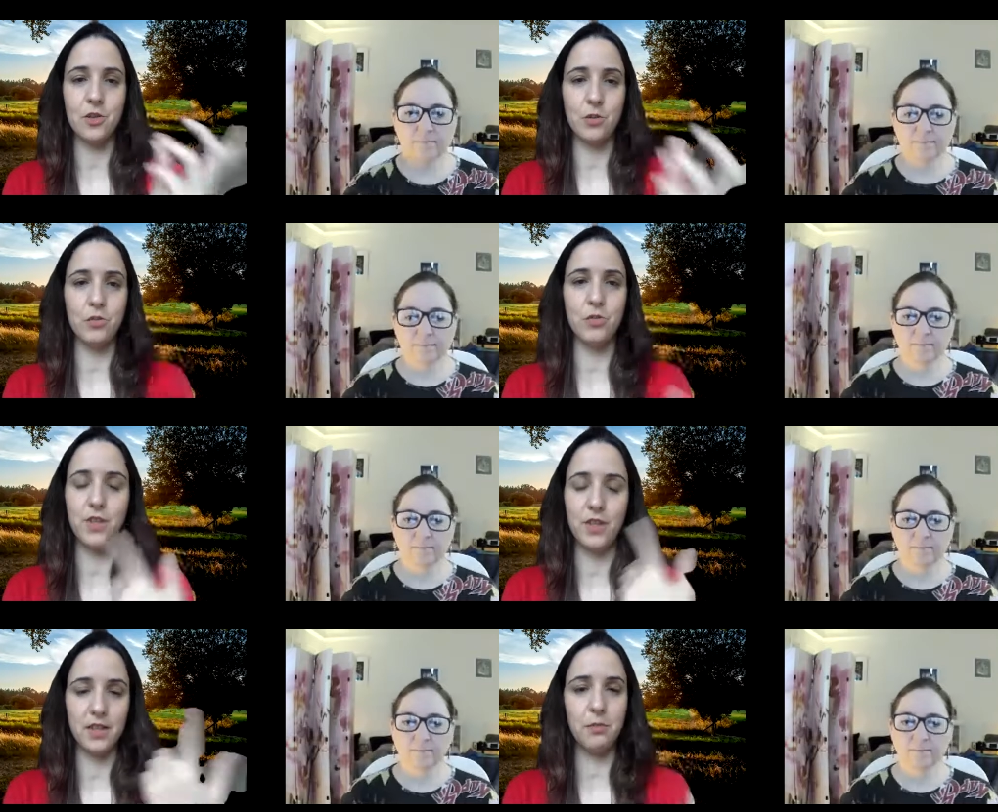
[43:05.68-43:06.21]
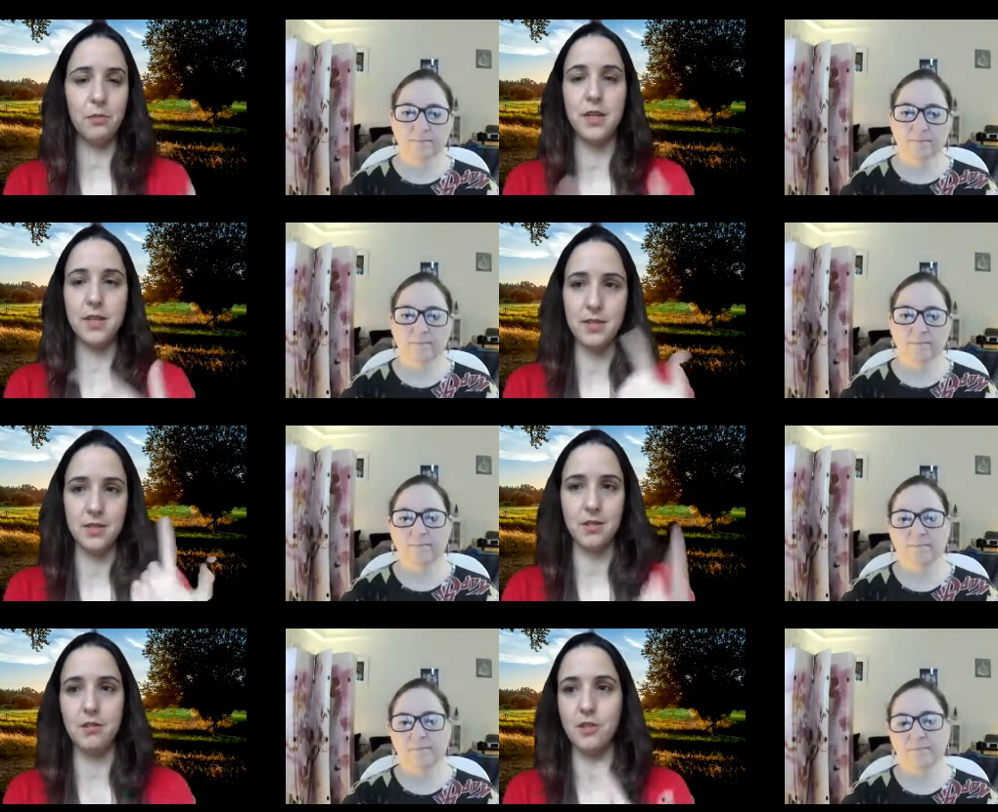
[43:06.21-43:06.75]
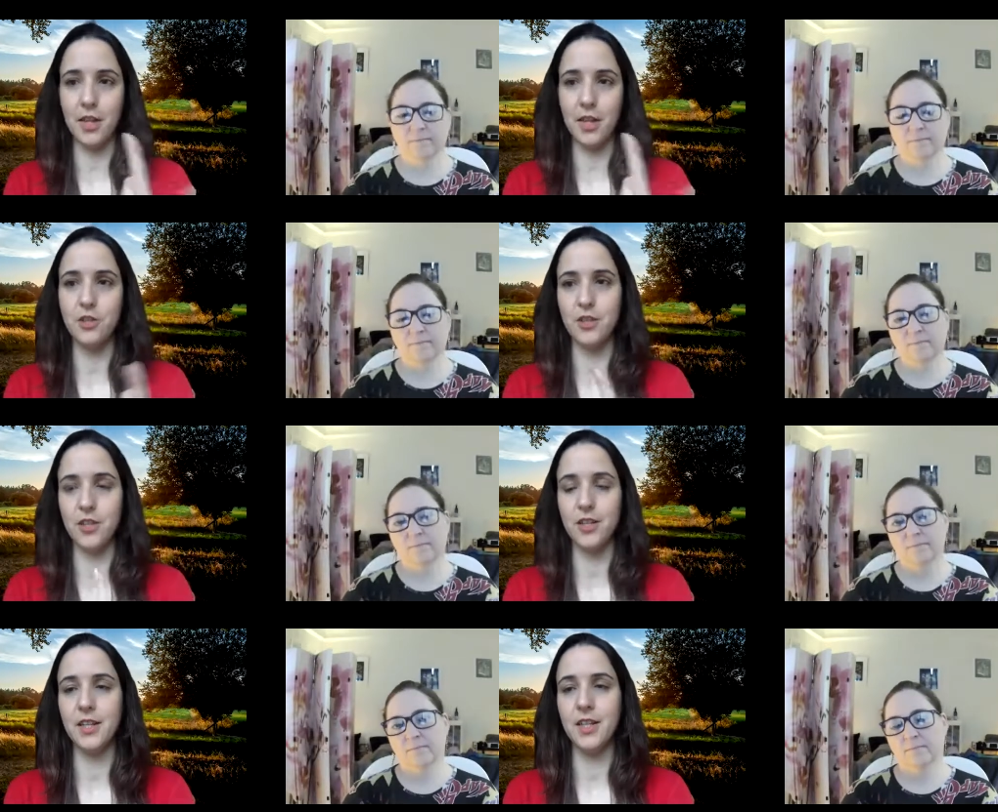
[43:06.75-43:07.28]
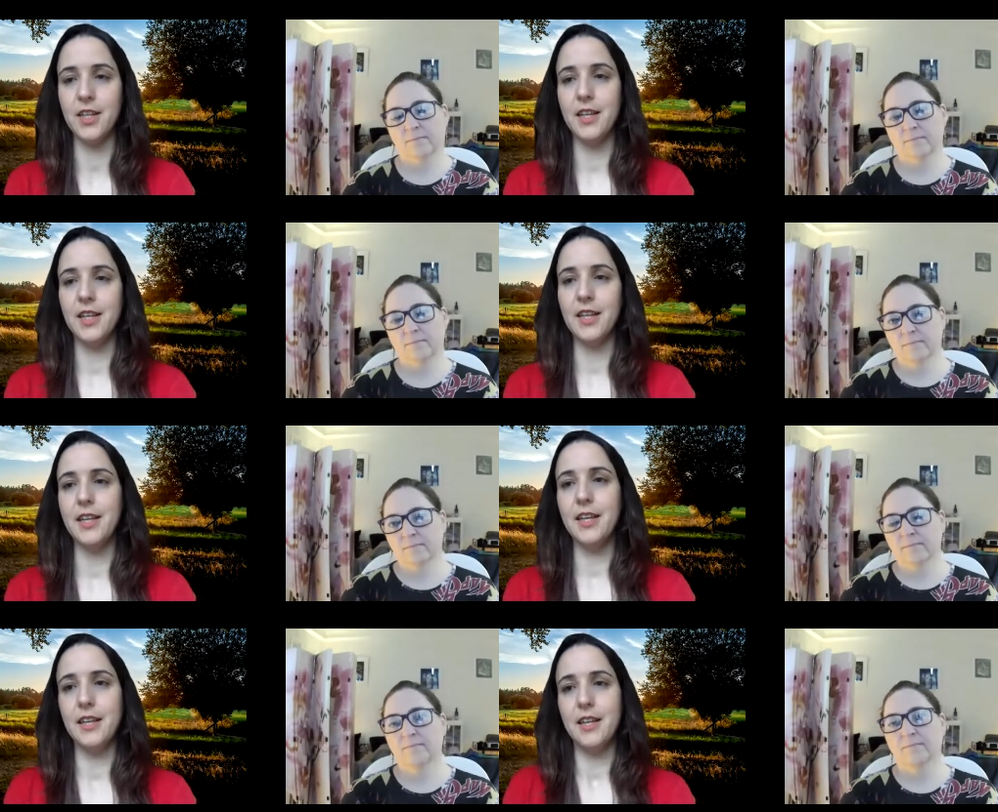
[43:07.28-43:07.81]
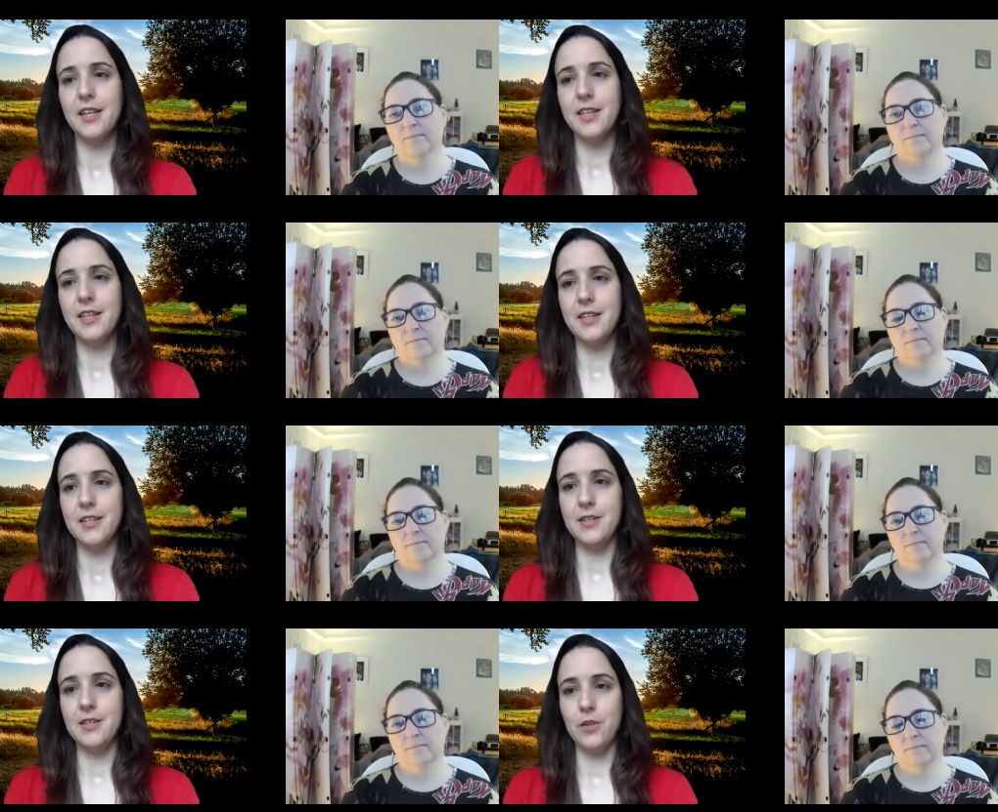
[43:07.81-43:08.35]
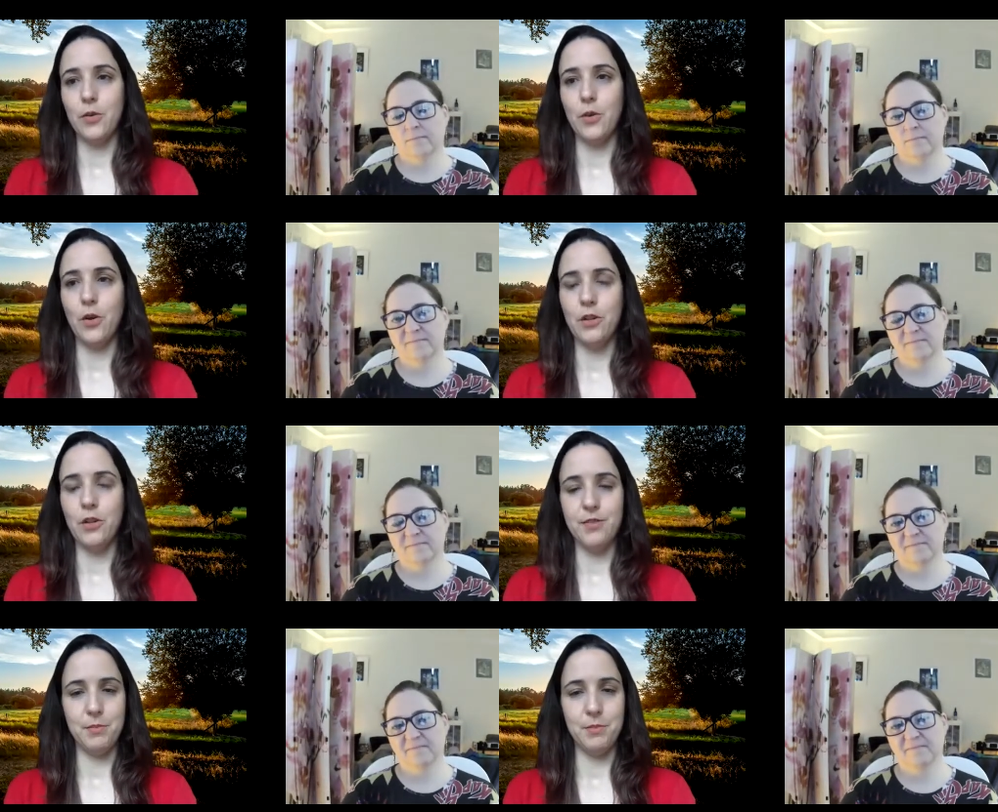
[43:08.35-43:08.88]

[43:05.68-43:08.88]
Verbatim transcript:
Speaker 1: improving the blood circulation. So all of them